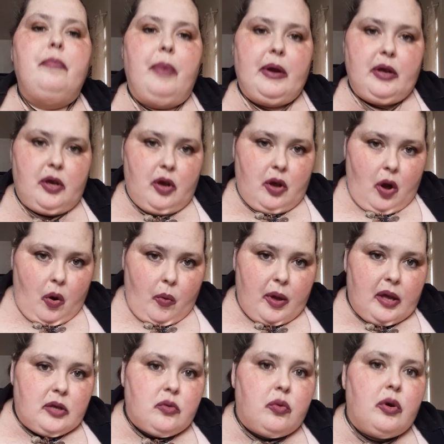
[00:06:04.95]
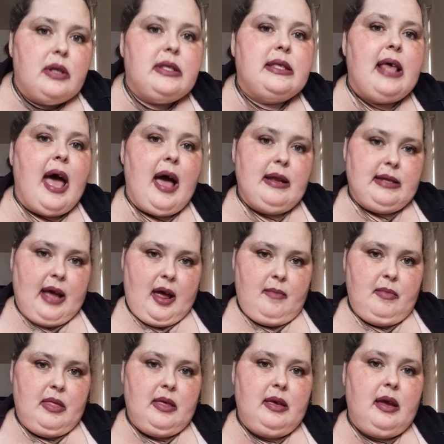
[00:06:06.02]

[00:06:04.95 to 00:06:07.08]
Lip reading: but going towards that time of the